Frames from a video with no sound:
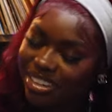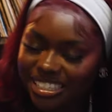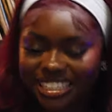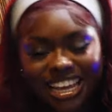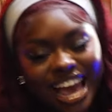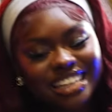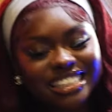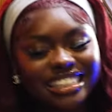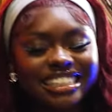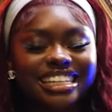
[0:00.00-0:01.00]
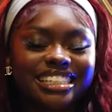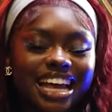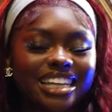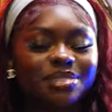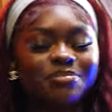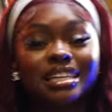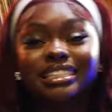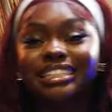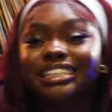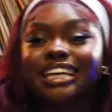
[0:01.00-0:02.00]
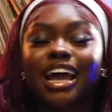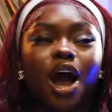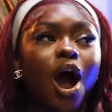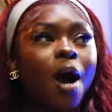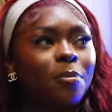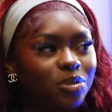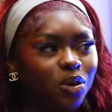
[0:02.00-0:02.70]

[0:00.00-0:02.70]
we got Skex, D J Skex, the best D J up